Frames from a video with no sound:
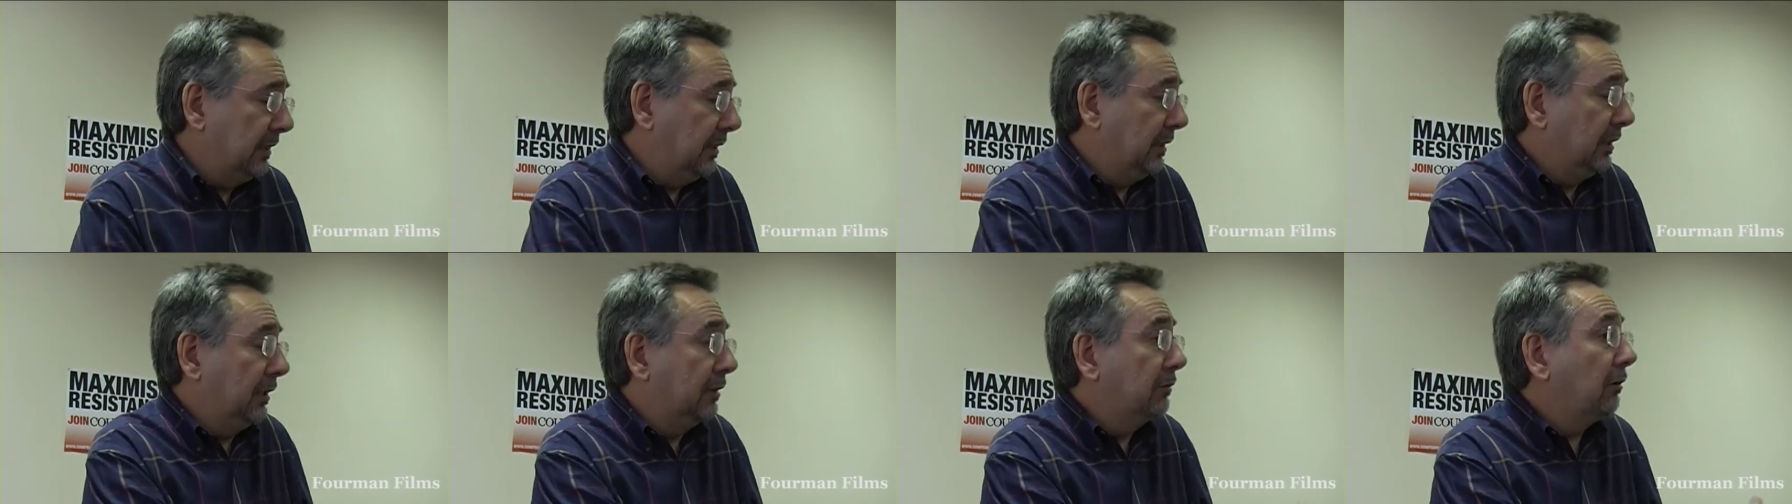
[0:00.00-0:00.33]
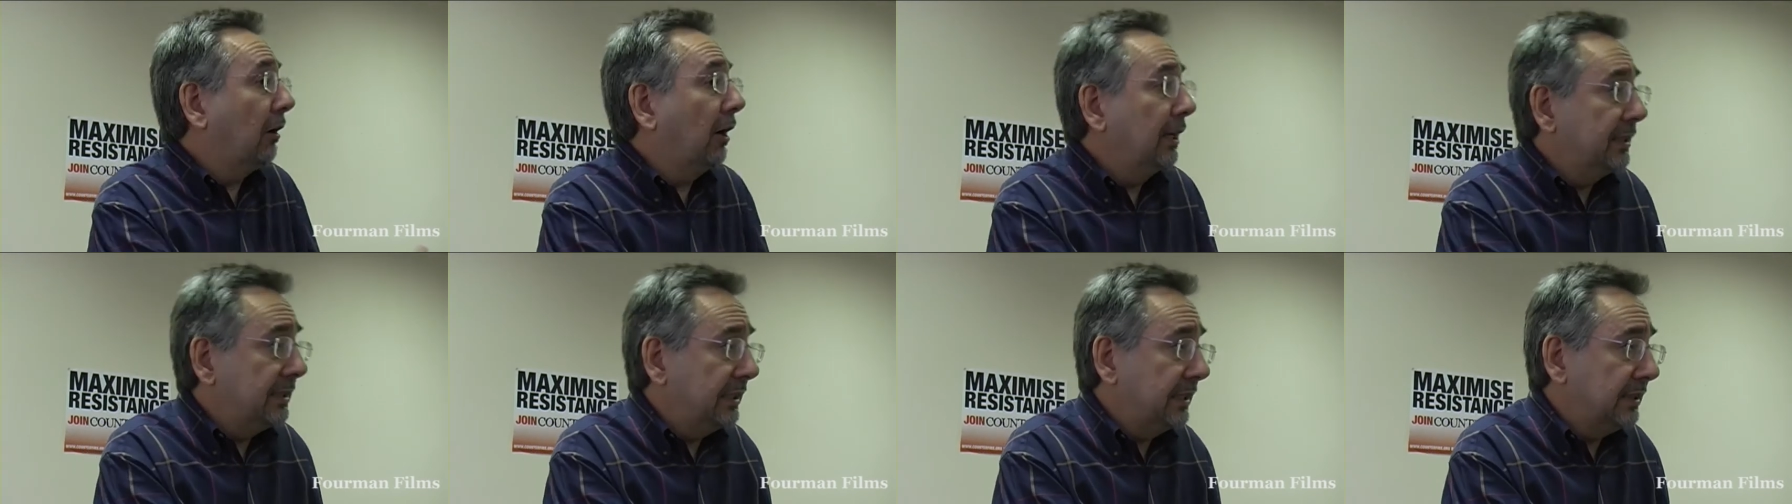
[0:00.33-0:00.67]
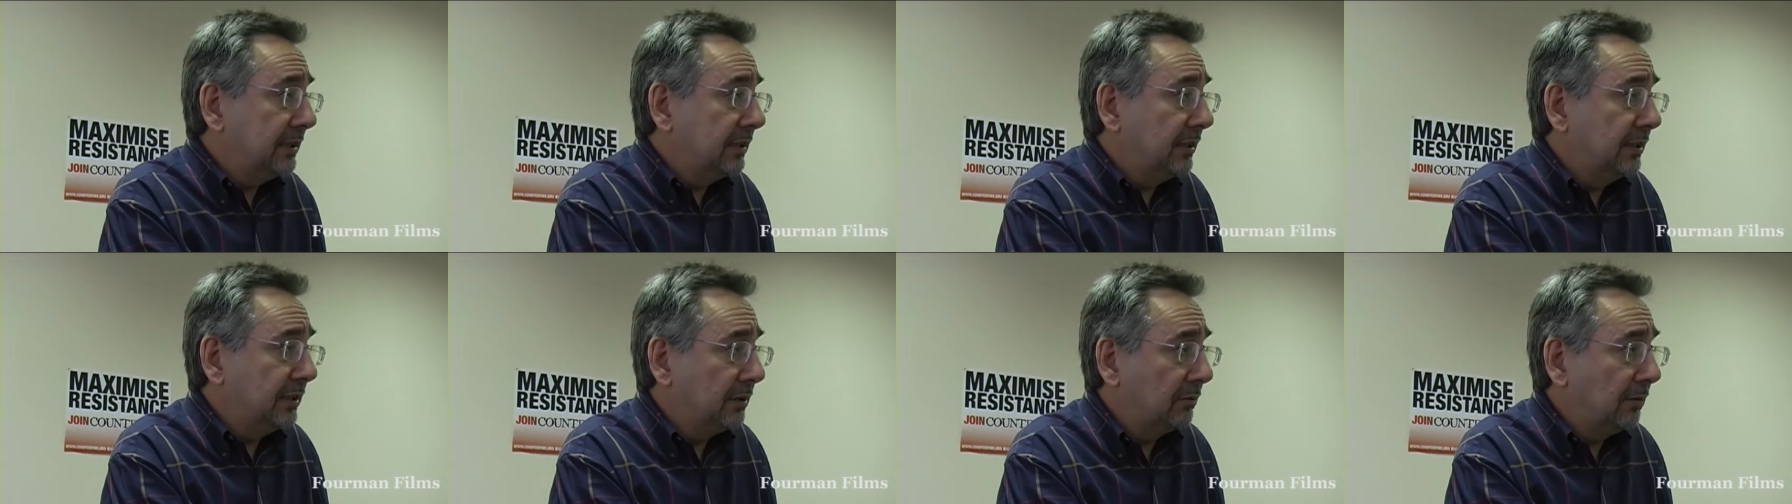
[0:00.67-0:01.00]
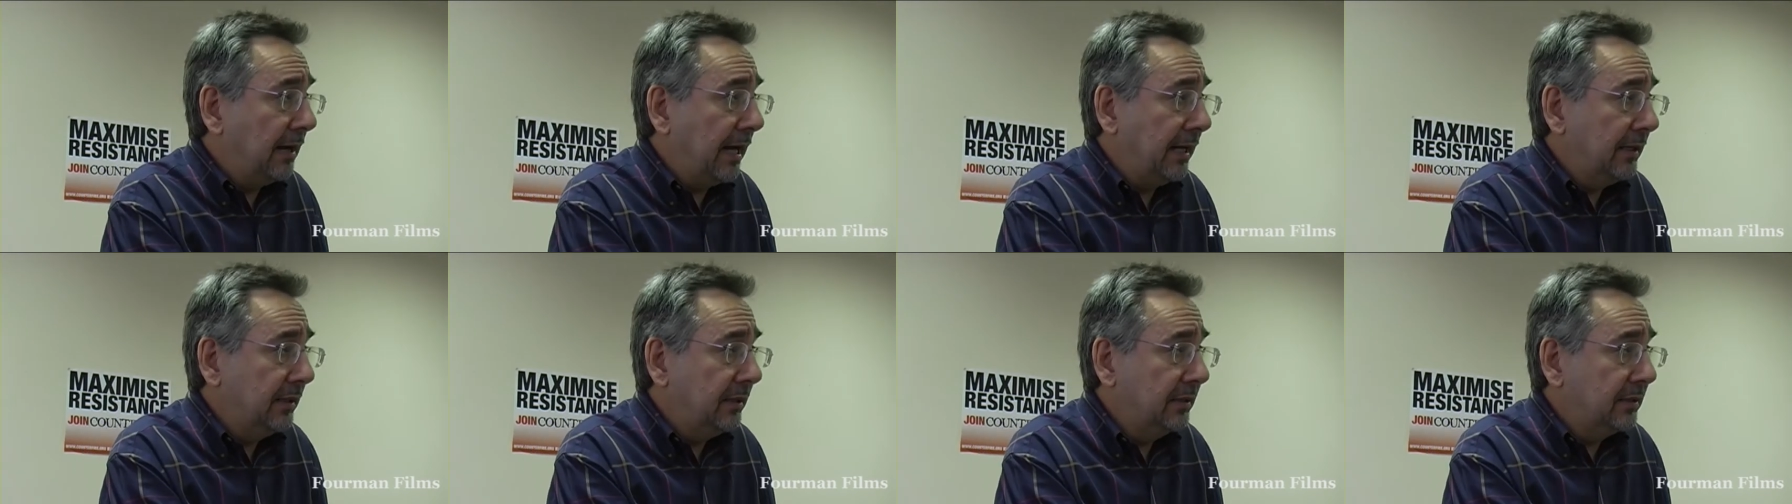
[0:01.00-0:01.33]
And the crisis that's
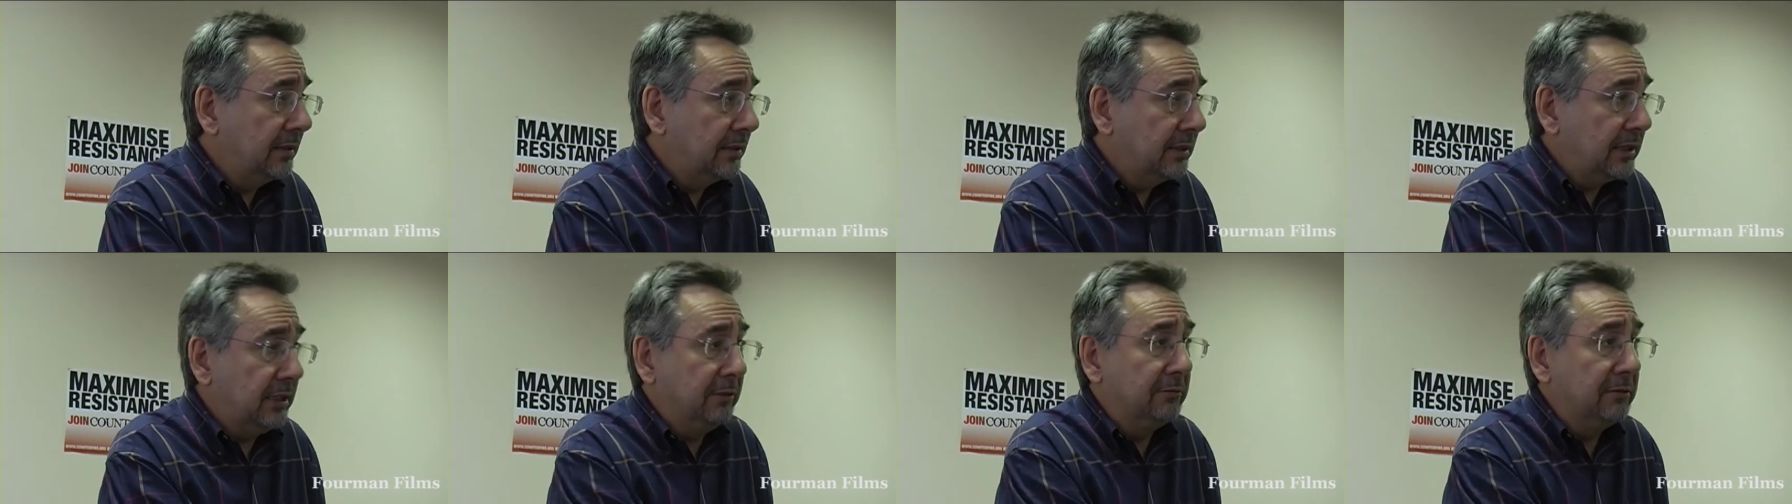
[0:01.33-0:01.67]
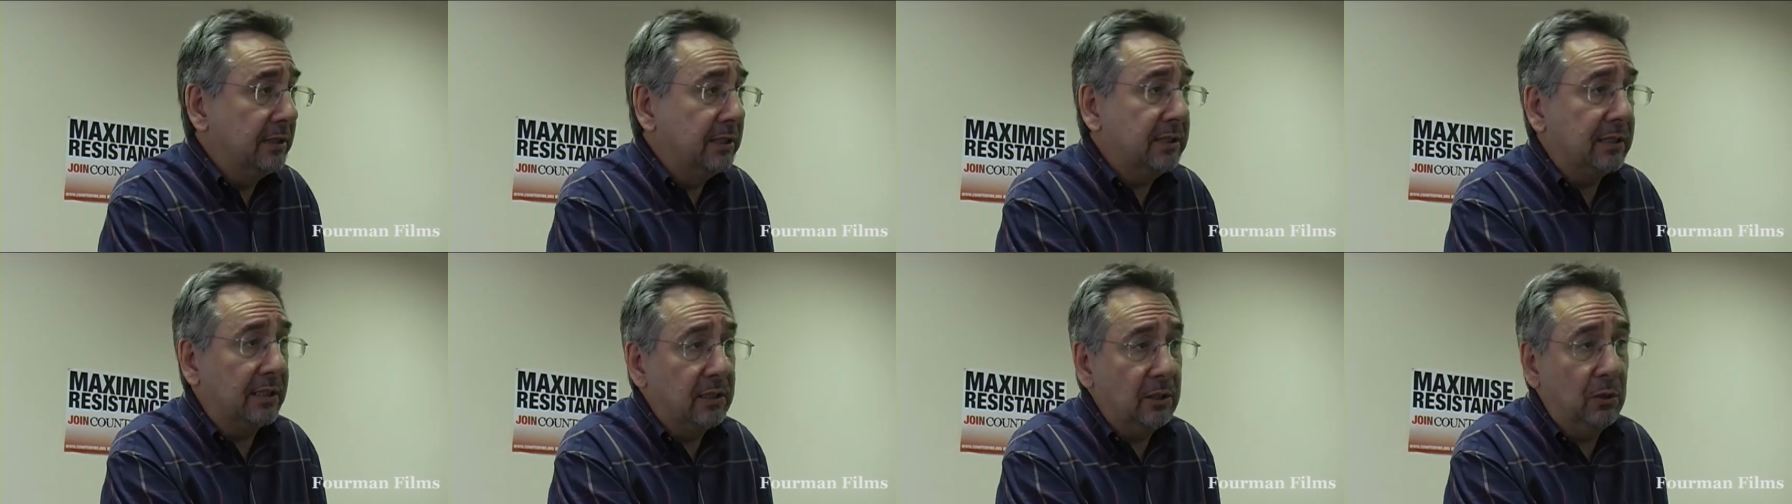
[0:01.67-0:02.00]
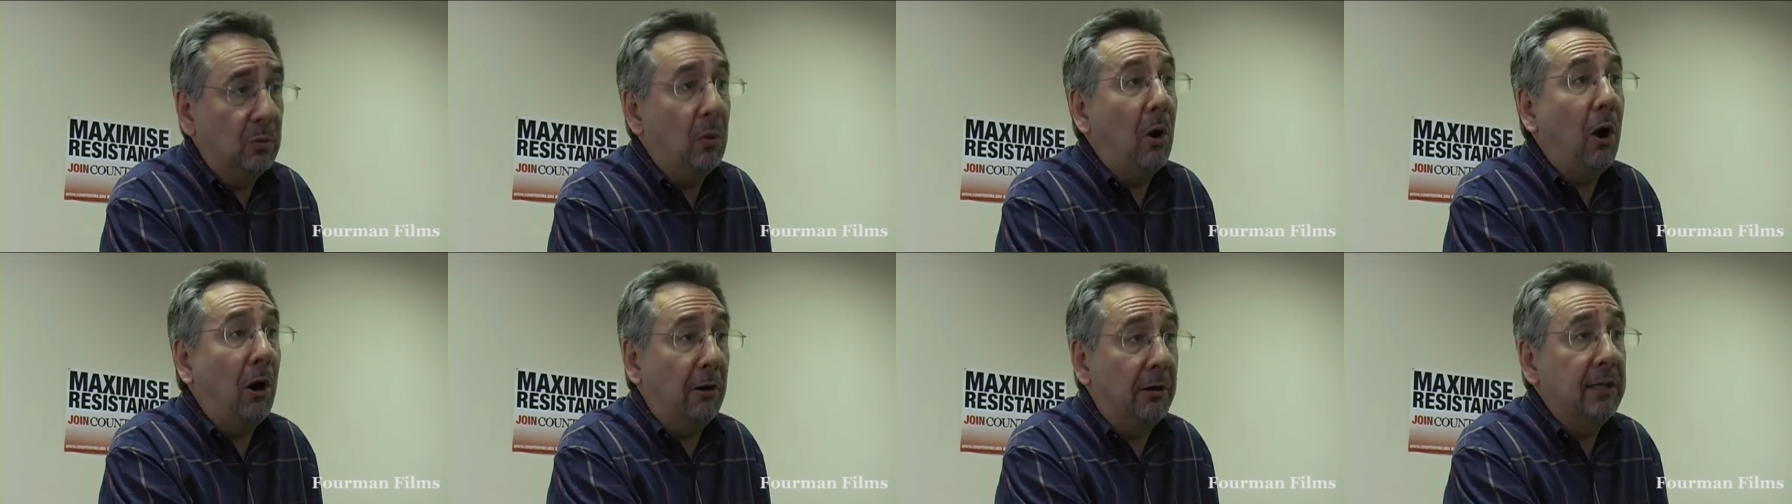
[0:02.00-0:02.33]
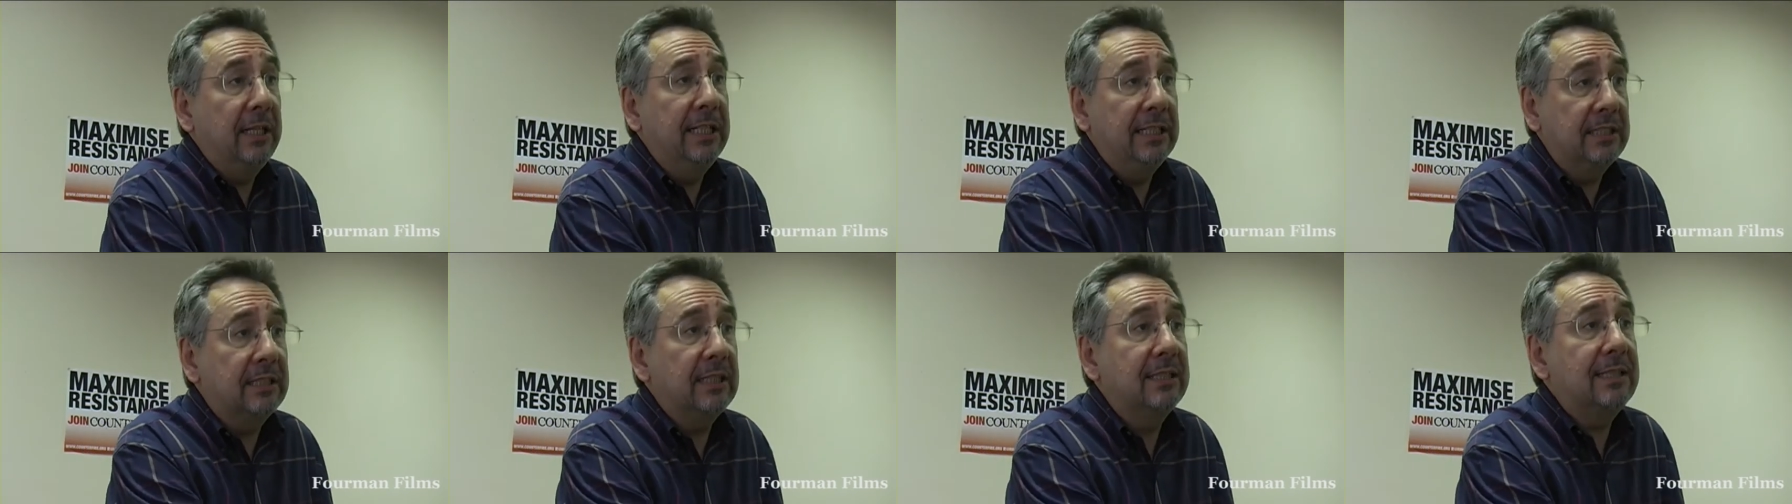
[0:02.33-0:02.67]
around Syriza, who are at
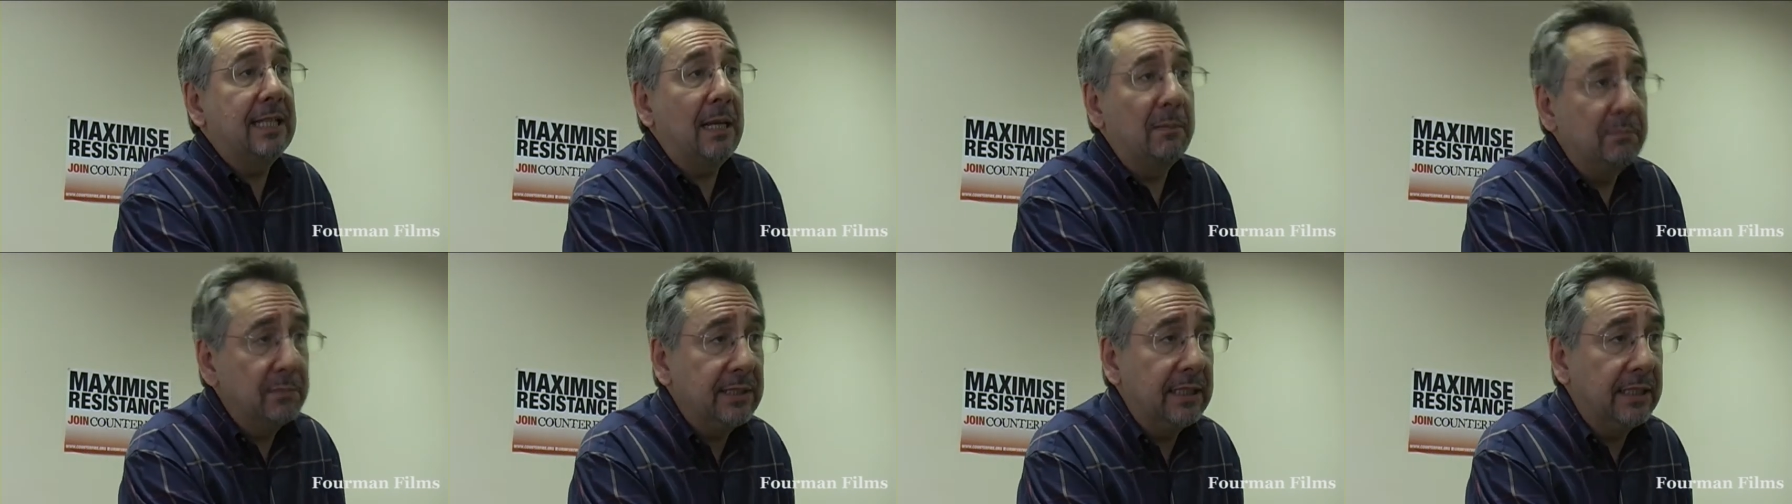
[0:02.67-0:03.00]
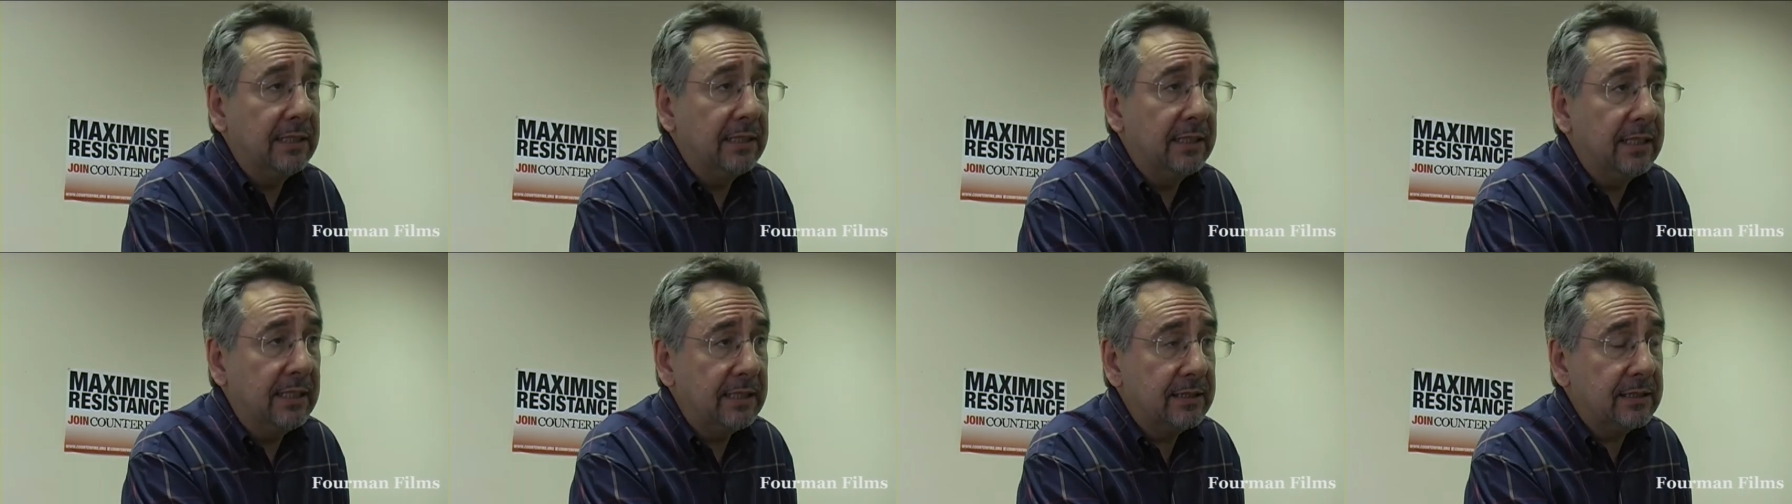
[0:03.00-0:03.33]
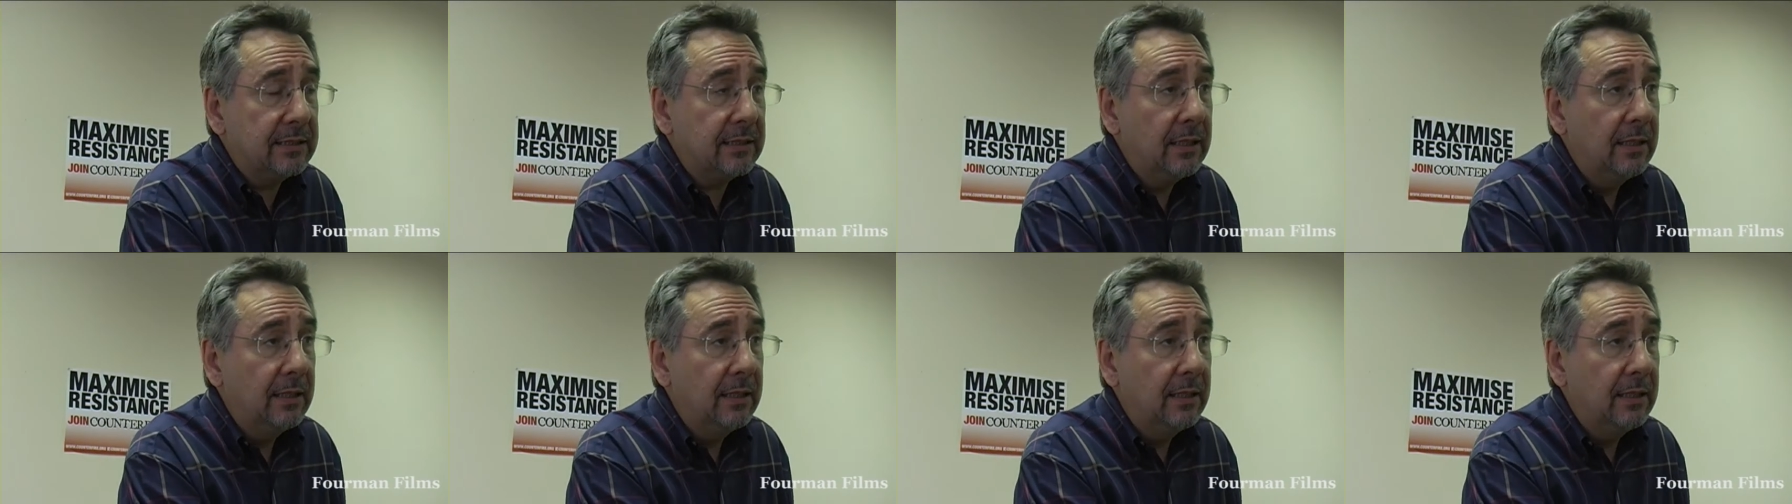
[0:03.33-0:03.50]
least attempting this,